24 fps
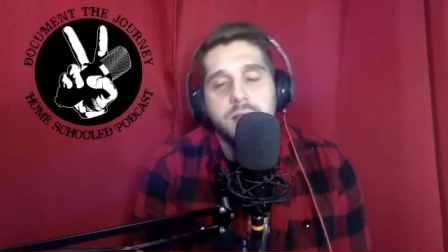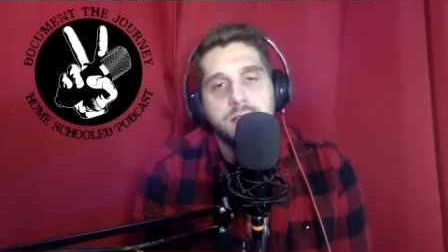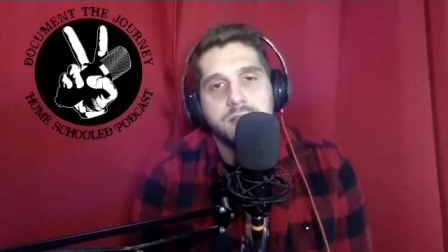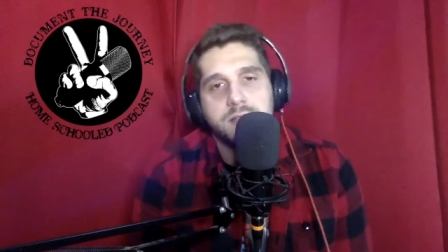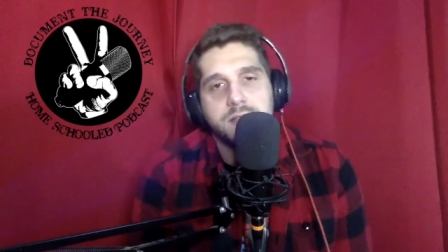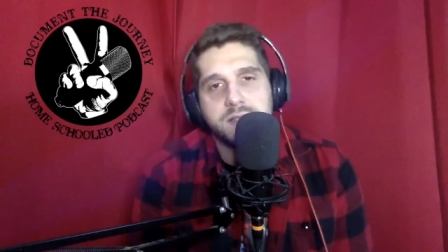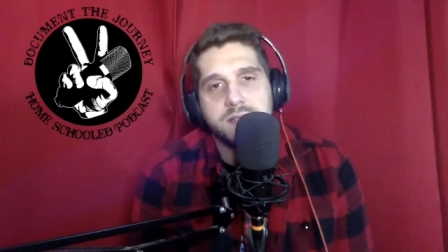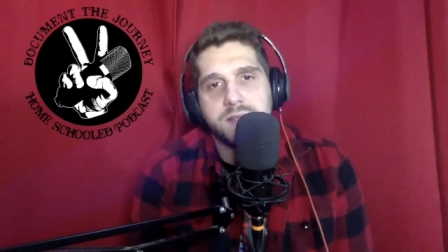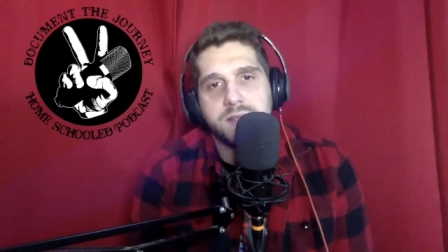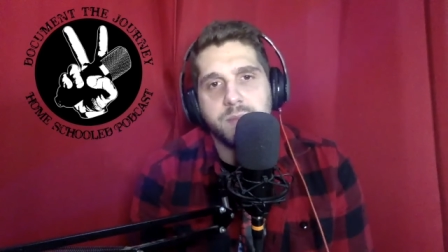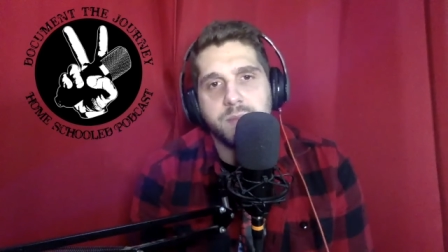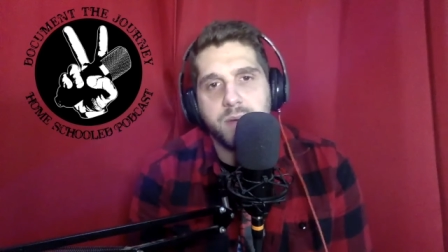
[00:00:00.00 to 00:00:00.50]

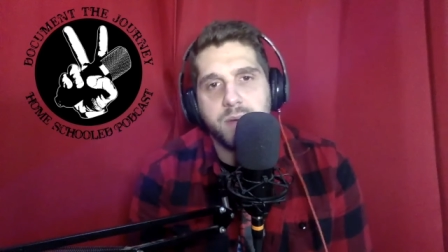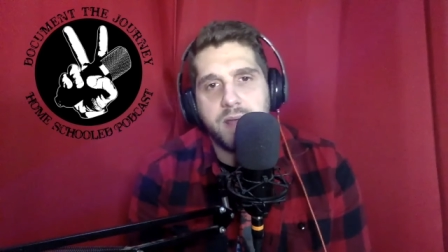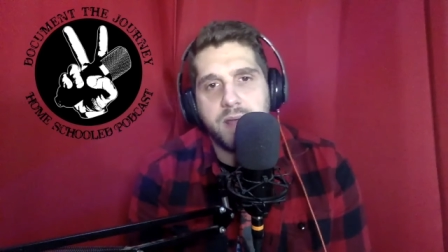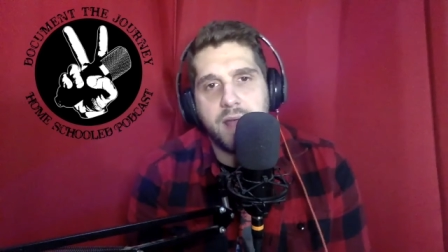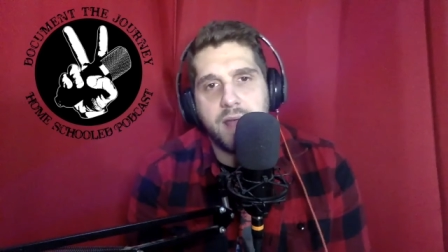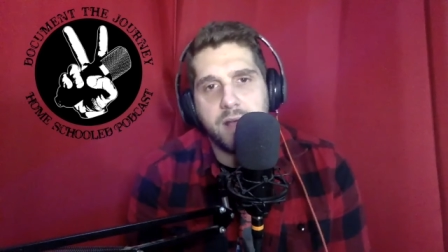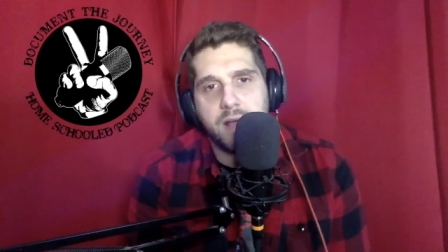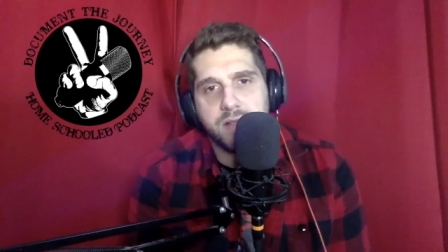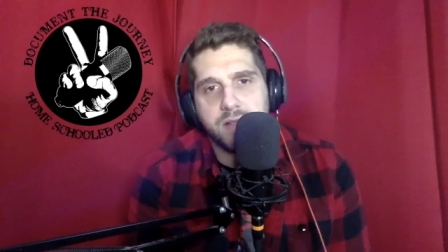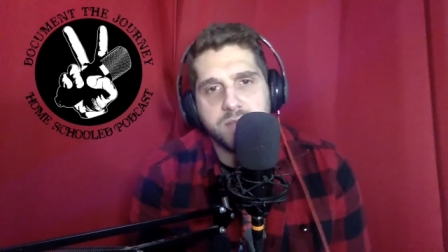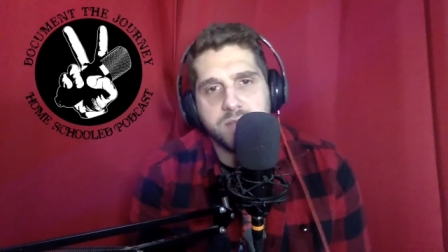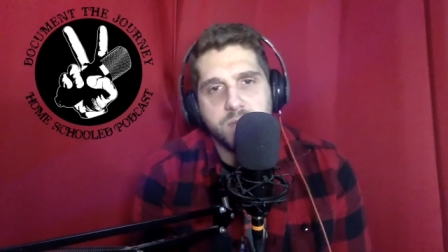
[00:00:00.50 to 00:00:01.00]
to somebody
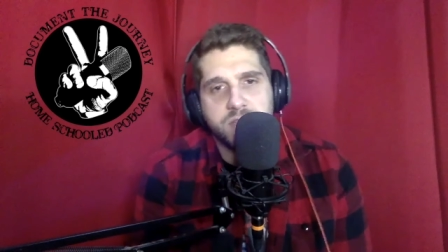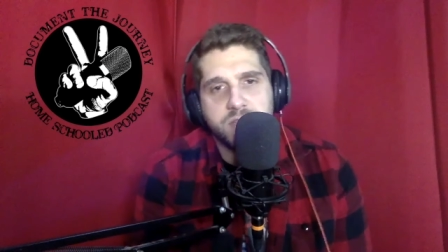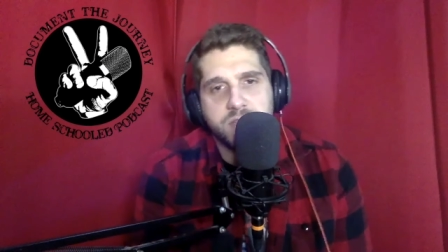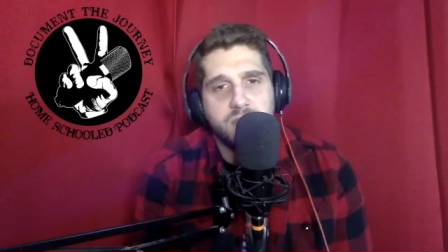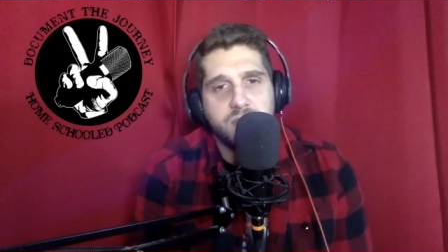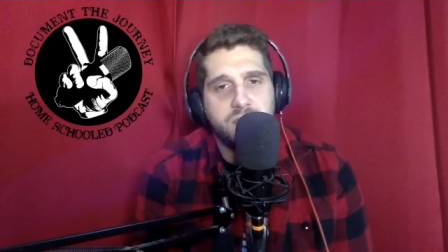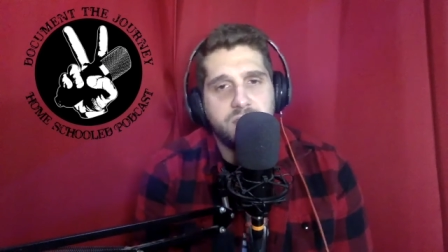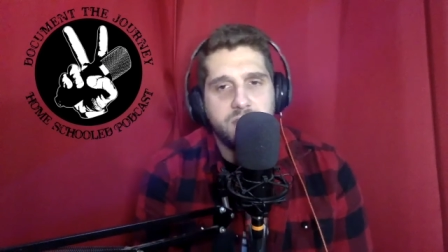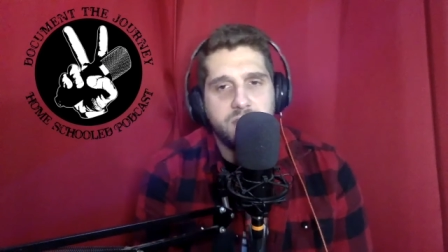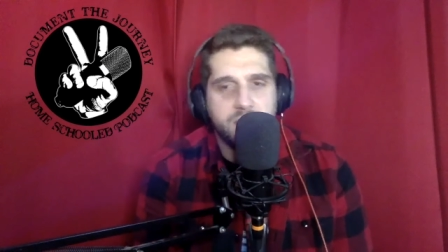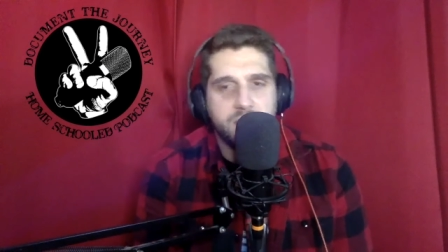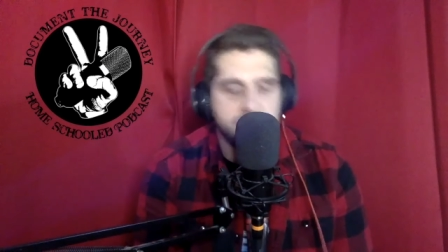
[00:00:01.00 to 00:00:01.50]
else, which I
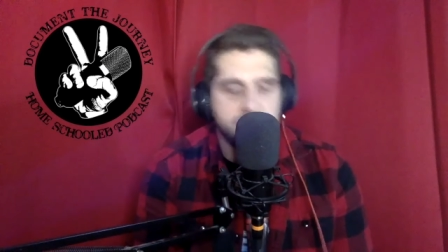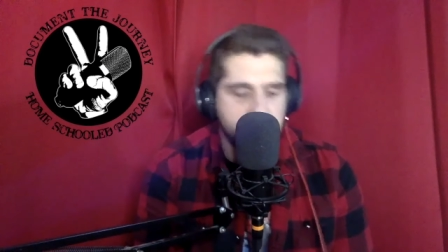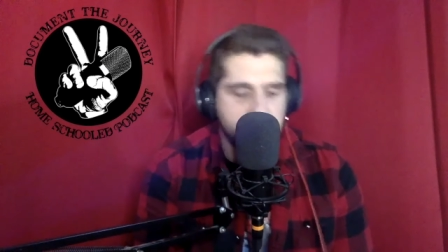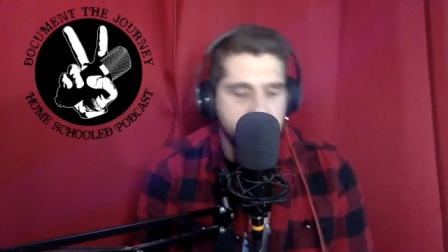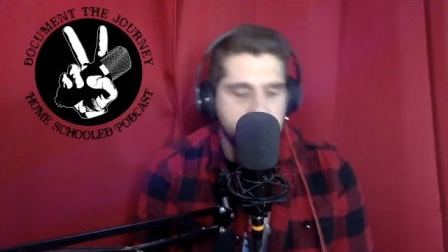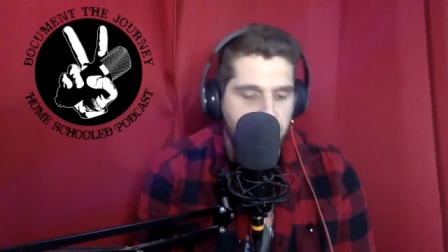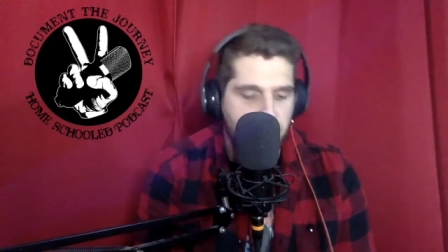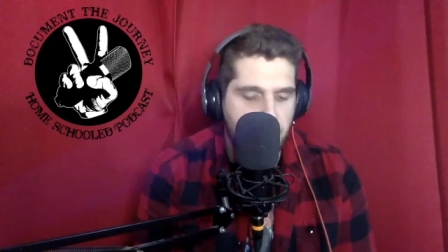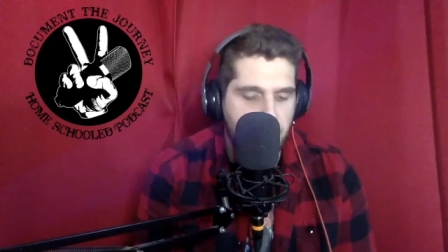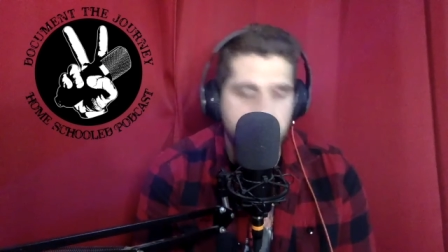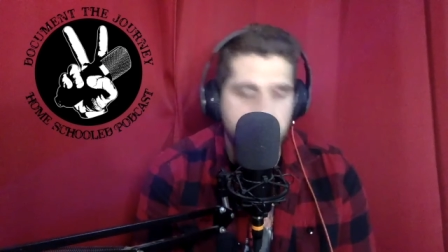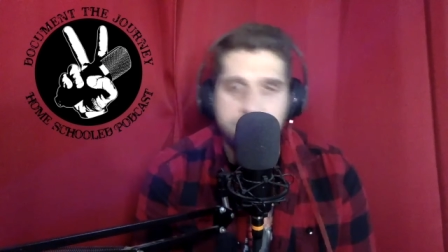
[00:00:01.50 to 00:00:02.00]
think is a
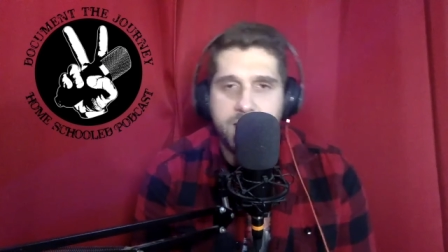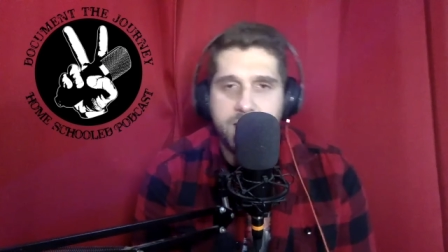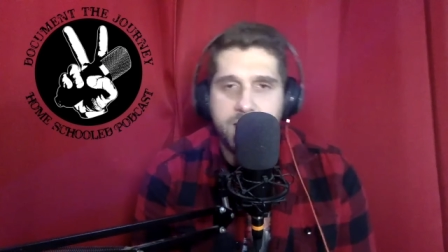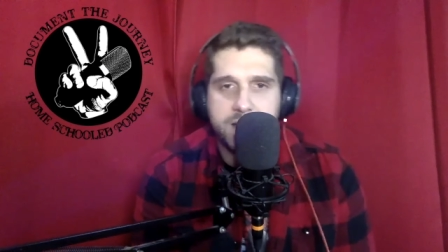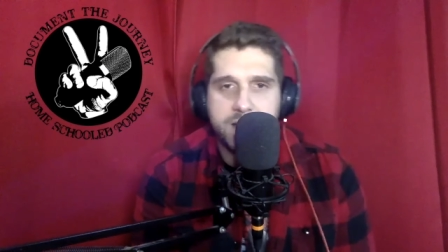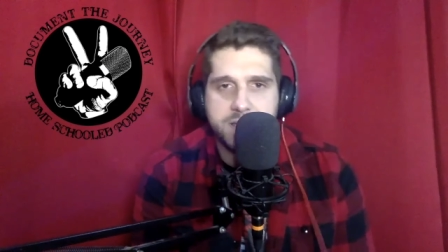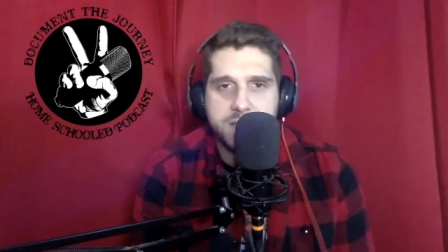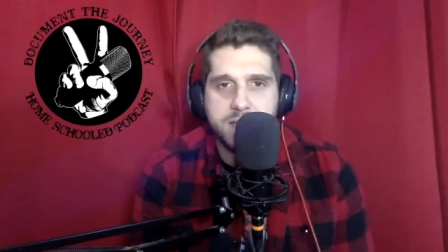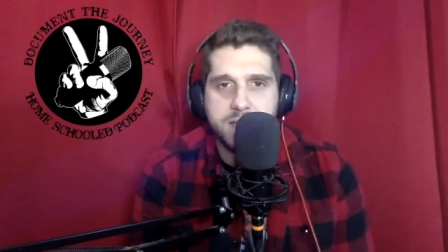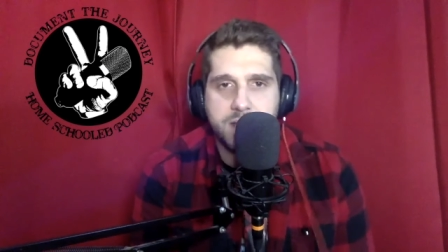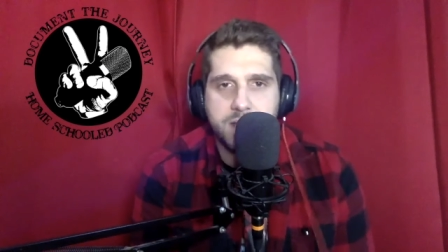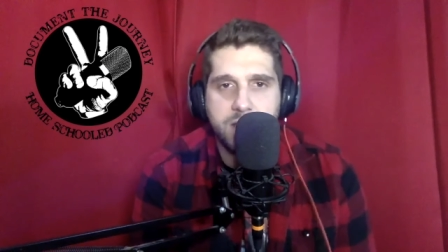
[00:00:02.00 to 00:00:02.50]

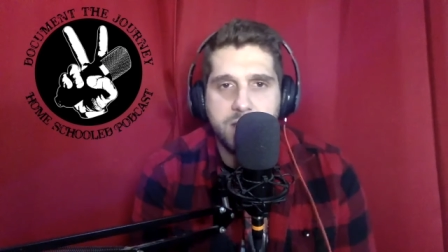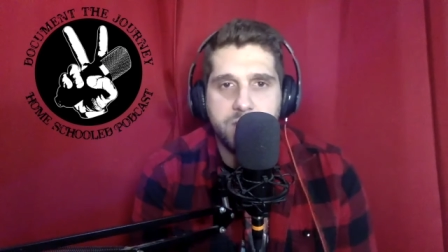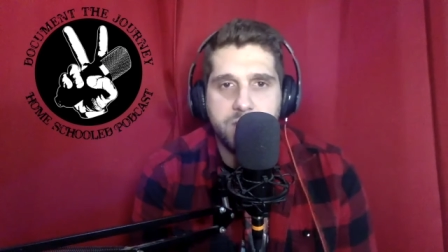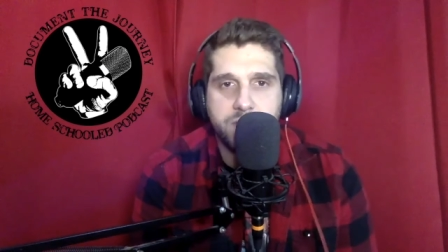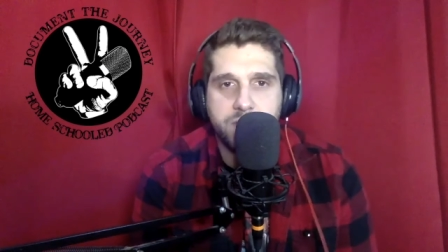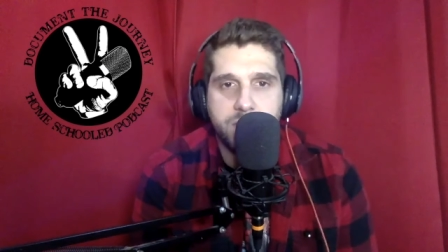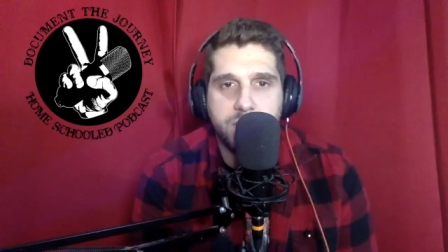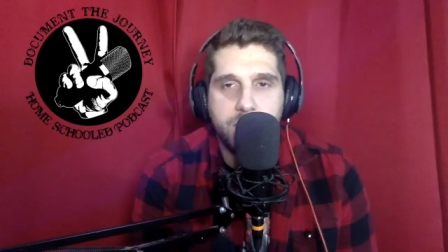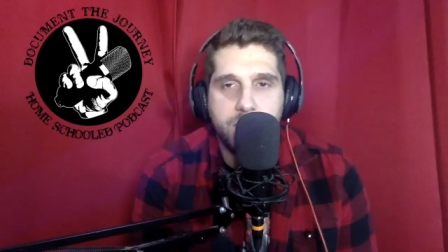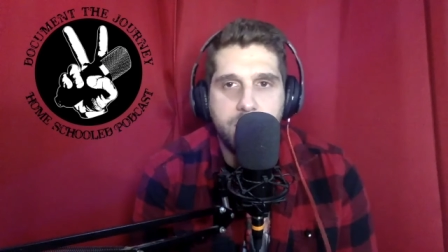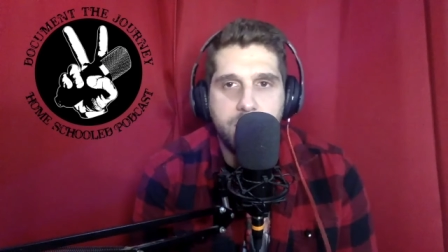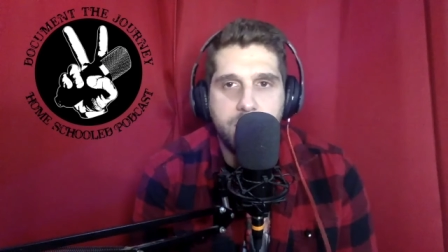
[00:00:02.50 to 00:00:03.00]
fantastic
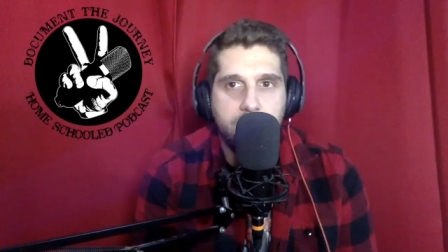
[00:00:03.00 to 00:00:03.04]
gift.